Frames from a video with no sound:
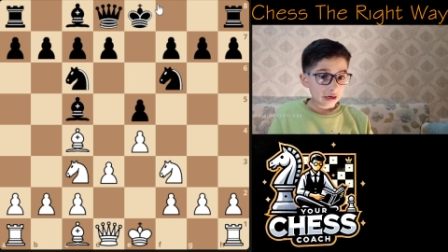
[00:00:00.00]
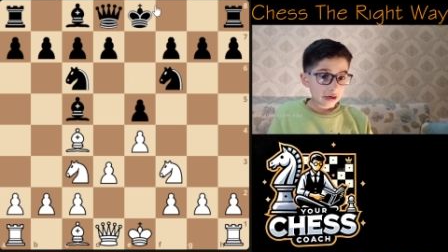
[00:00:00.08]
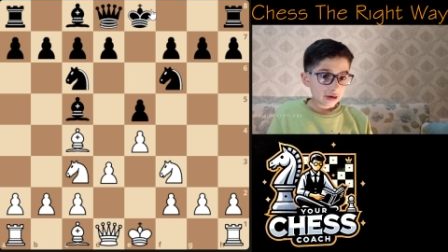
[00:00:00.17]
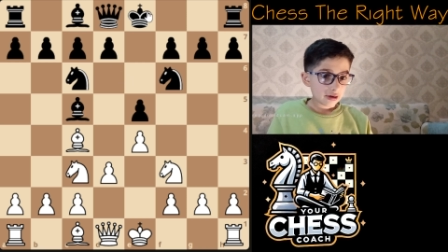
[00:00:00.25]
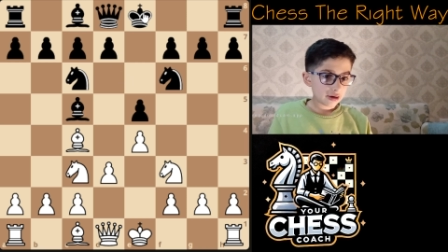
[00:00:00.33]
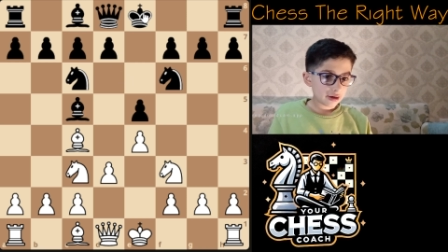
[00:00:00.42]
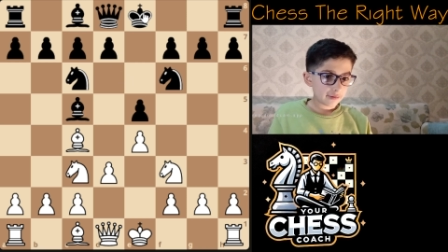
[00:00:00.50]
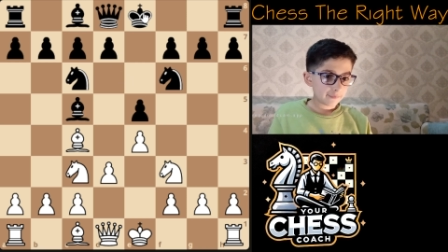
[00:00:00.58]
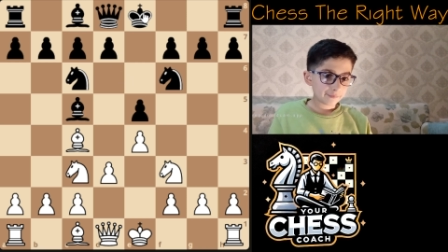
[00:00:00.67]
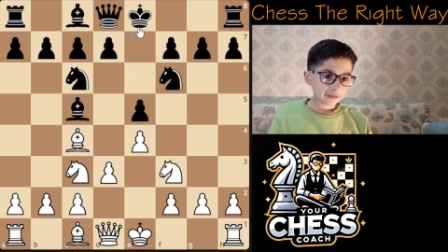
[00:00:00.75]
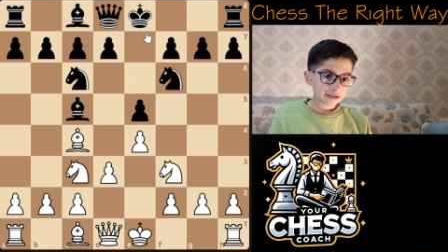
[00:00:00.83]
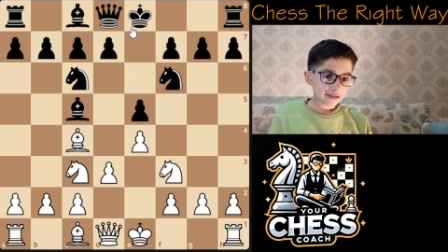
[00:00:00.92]

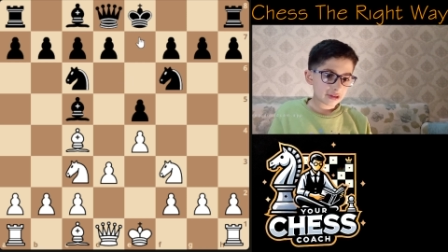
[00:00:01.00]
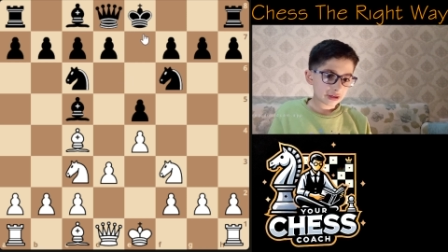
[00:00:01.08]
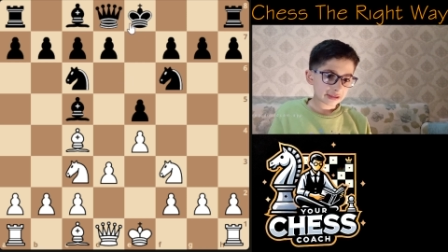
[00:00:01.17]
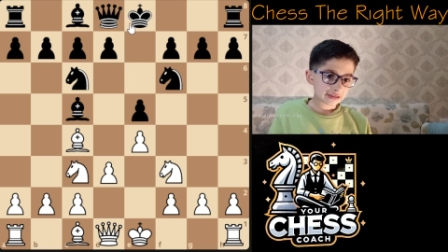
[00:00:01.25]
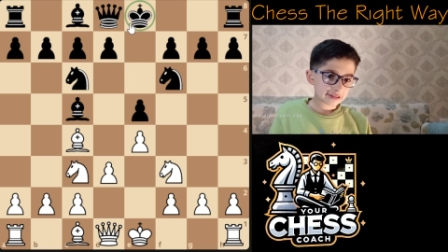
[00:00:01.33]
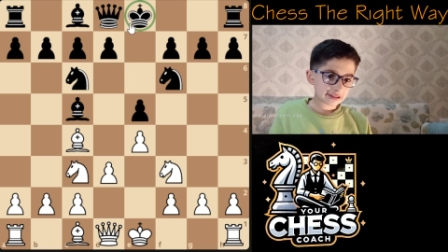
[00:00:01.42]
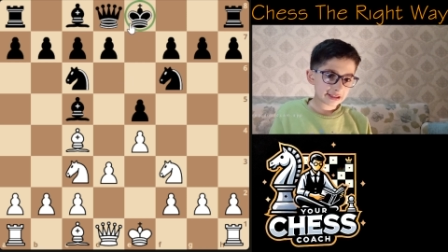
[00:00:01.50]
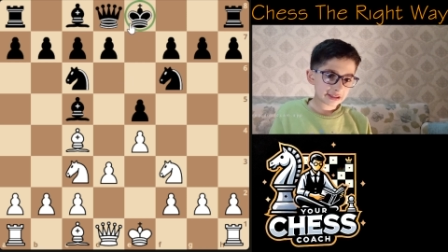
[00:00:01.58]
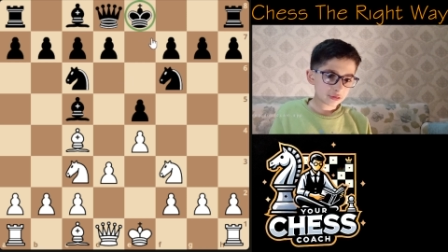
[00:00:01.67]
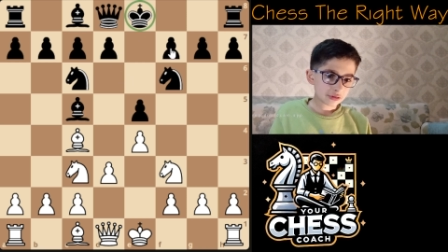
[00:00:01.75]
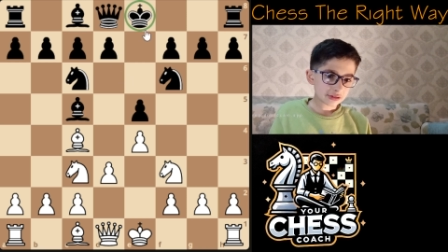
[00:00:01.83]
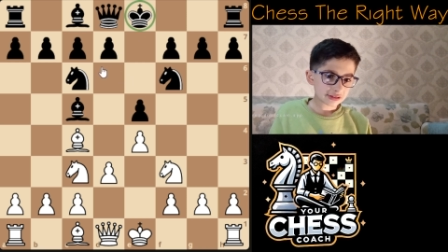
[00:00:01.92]
the
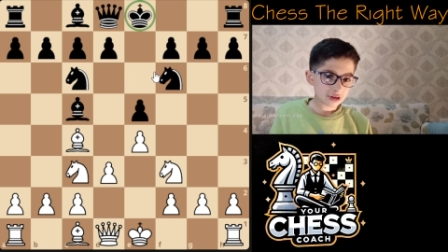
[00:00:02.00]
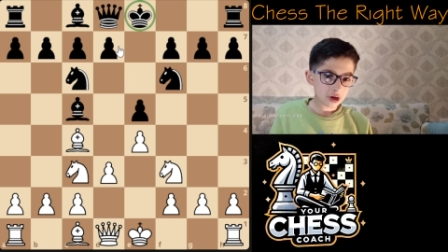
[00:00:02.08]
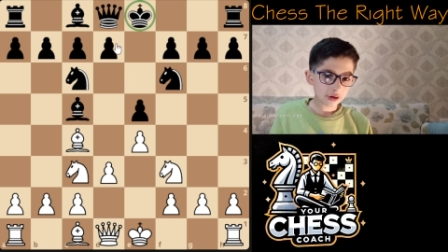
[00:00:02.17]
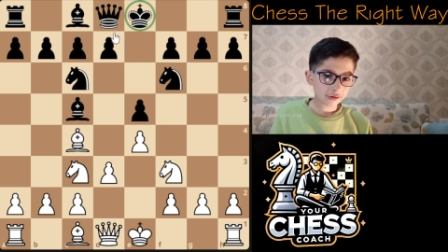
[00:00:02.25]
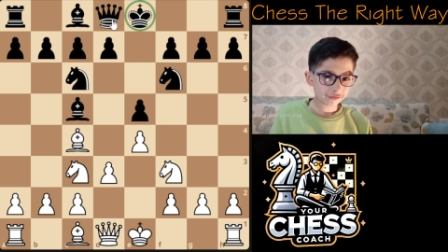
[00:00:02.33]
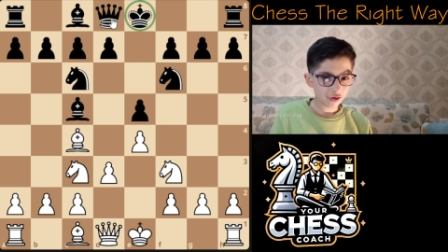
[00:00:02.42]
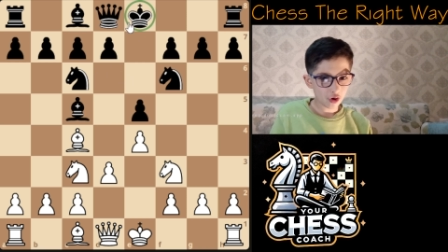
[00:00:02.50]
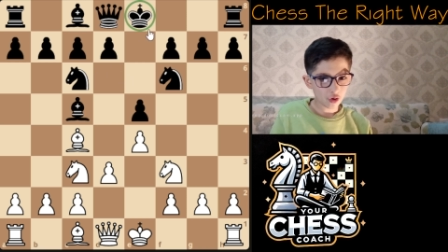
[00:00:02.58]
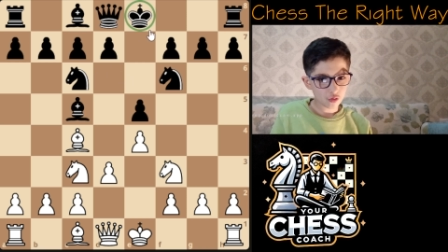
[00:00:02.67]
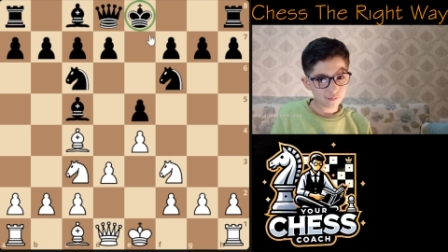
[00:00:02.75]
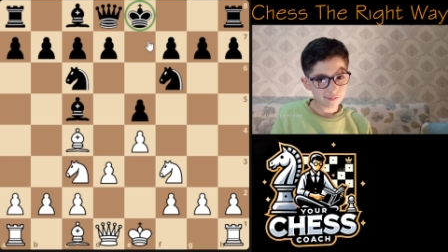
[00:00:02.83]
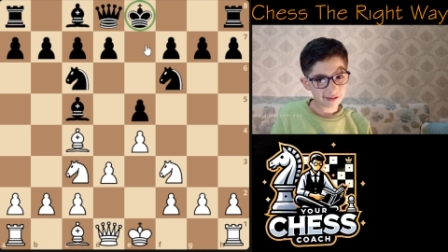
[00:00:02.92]
king was kind of
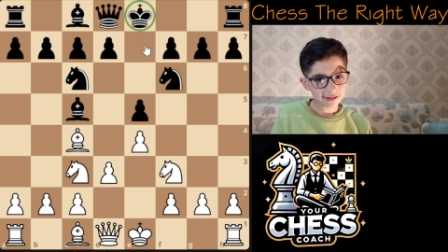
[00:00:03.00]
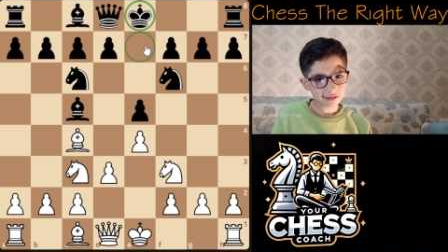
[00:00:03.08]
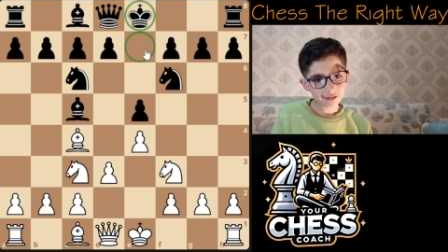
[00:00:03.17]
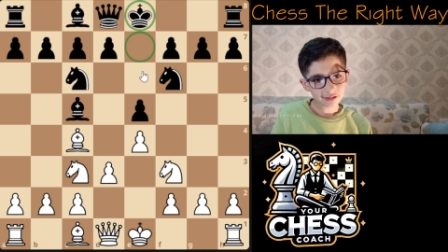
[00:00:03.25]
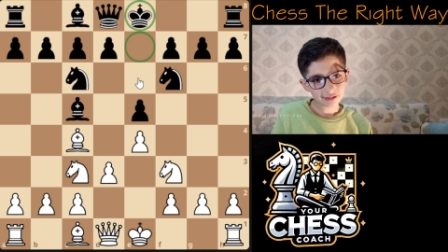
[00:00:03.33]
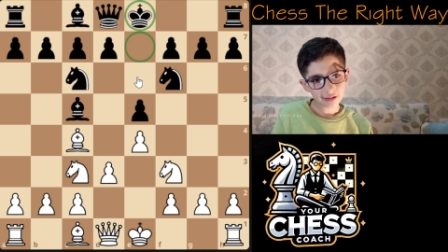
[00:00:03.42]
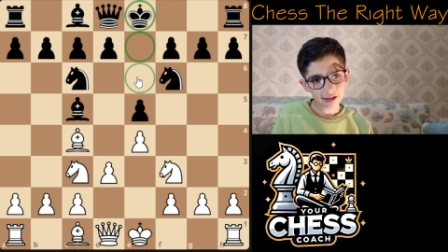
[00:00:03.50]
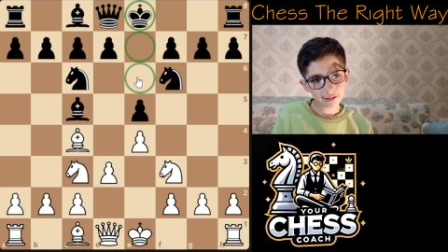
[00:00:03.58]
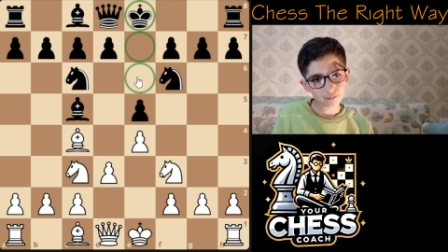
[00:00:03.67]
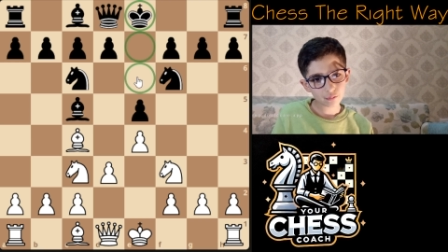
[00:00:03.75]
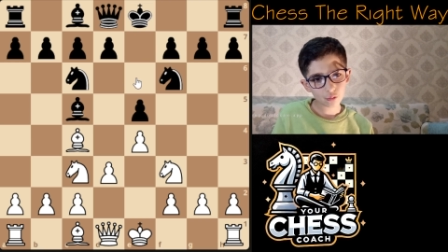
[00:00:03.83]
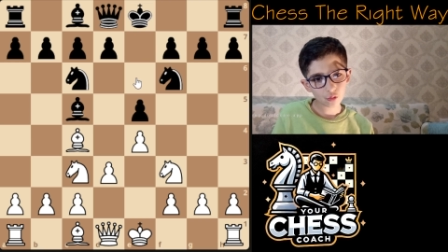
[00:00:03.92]
open
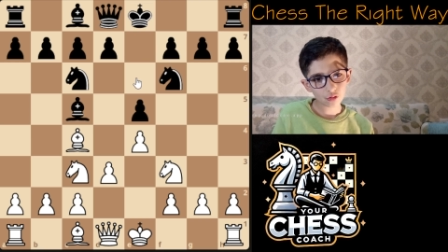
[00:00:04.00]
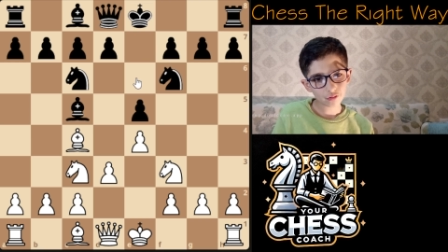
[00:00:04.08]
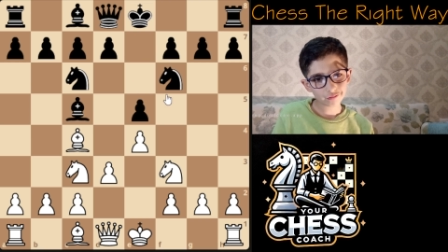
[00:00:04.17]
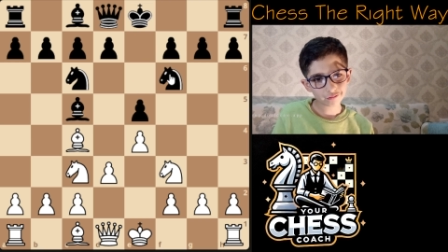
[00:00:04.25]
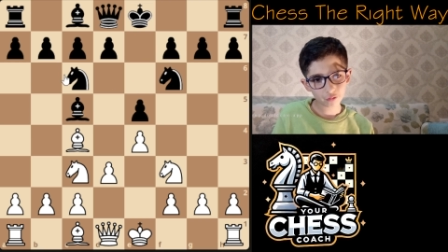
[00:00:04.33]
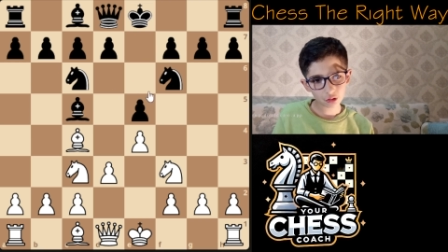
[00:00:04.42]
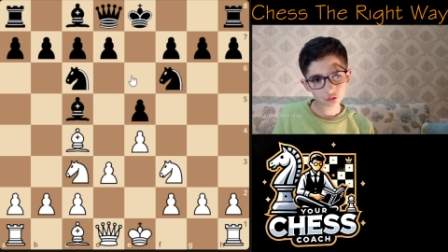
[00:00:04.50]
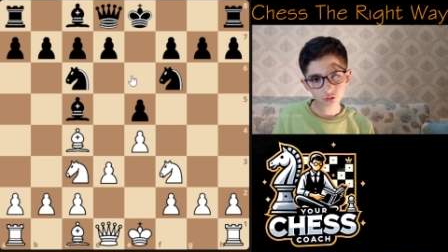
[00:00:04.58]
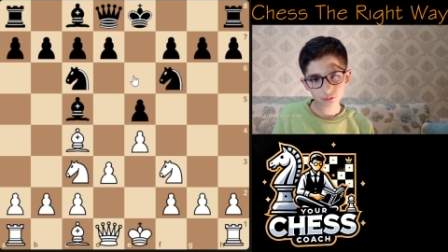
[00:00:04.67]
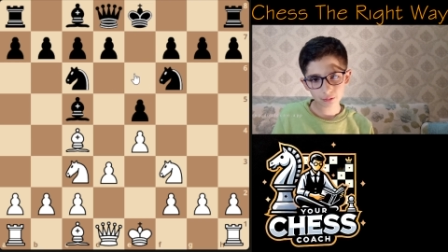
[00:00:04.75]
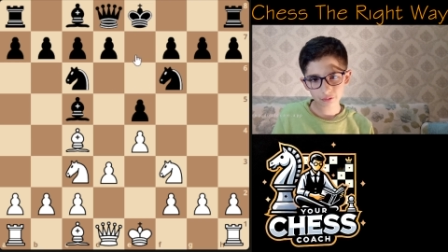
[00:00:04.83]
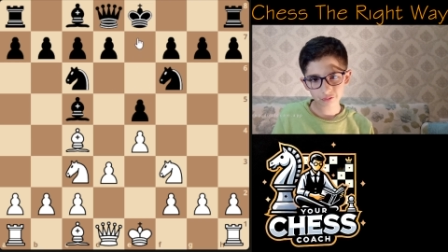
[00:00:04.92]
and more
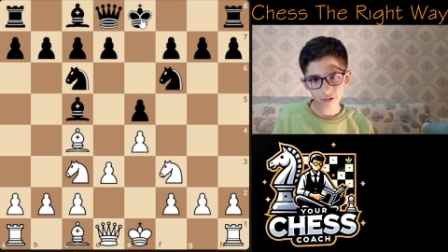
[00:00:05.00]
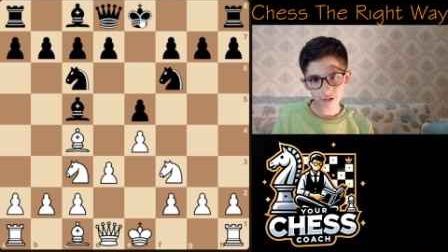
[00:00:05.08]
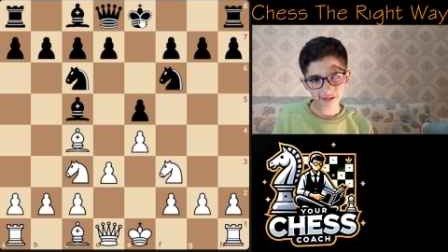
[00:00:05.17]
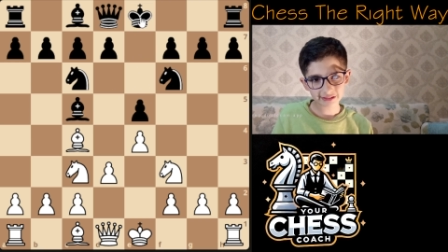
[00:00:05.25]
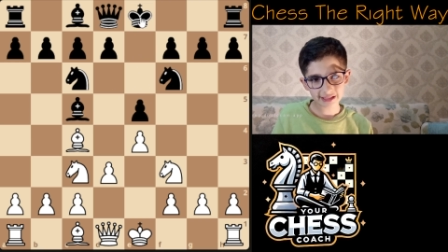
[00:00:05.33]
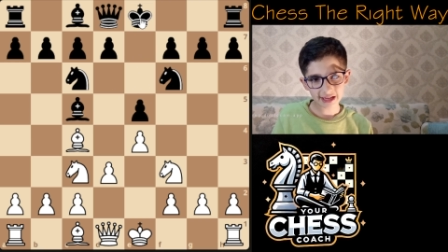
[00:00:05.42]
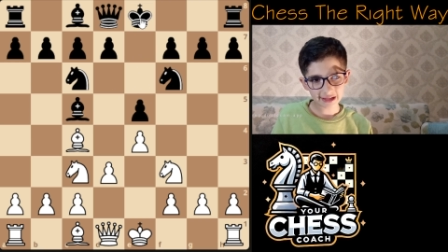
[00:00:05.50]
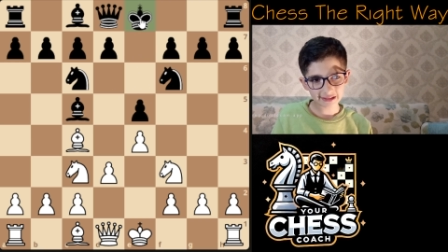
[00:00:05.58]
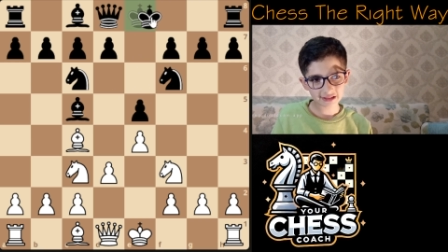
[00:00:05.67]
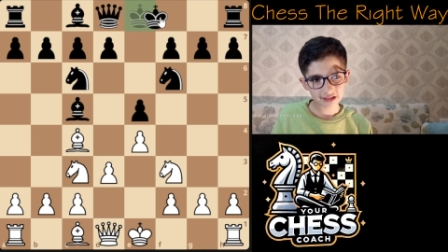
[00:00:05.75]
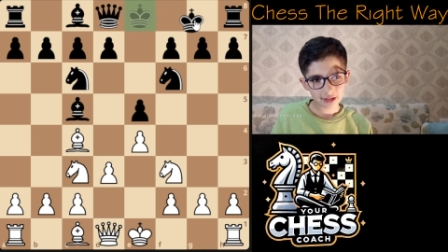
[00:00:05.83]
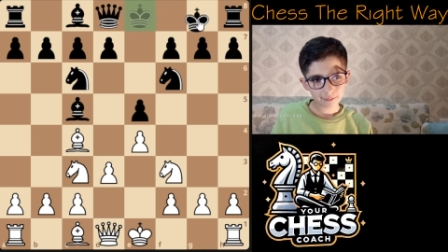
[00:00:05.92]
vulnerable for attacks.